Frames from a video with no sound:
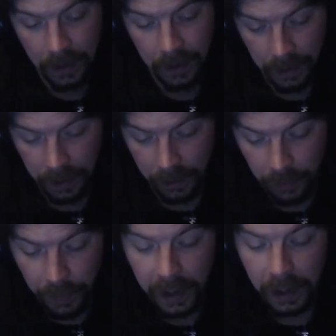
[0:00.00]
And
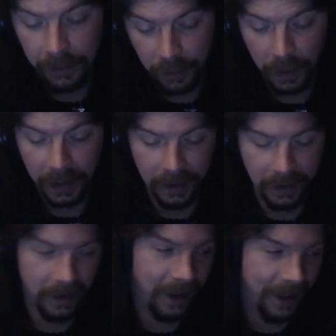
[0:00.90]
speaking of sweating
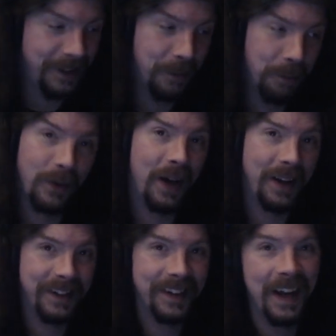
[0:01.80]
and dying,
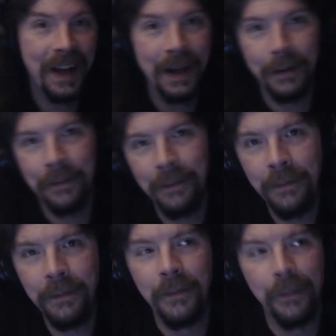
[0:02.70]
surprise,
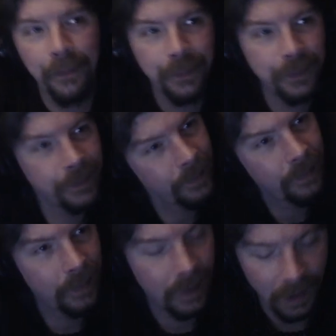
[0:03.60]
I
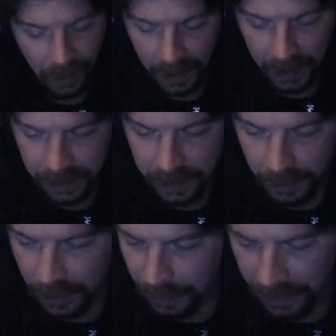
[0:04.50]
had to
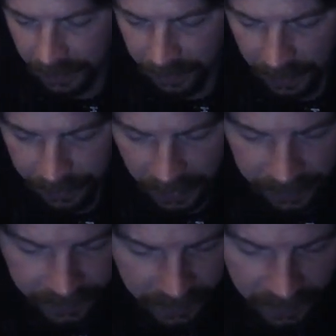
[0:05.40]
do a whole bunch of heavy
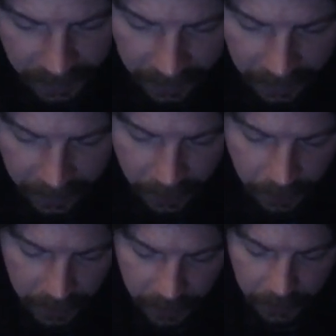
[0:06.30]
lifting today out of
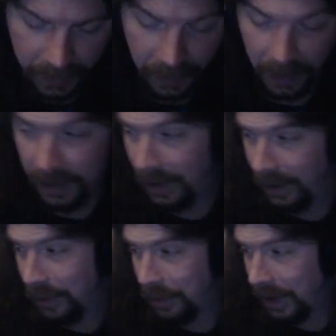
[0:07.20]
nowhere that I didn't
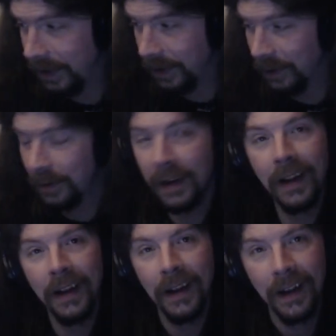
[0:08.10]
expect to do.
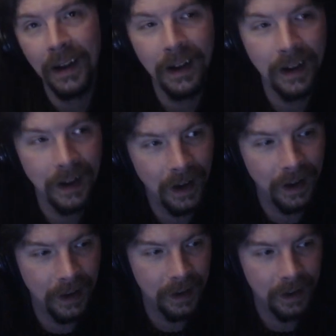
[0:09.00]

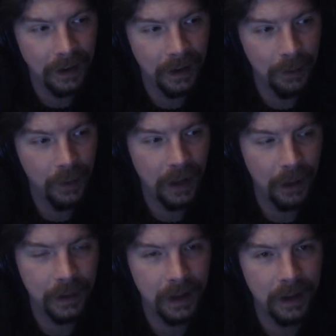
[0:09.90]
And I'm okay
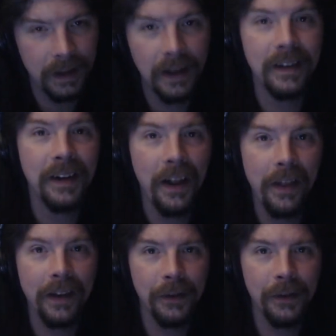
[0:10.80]
with that. That's another thing.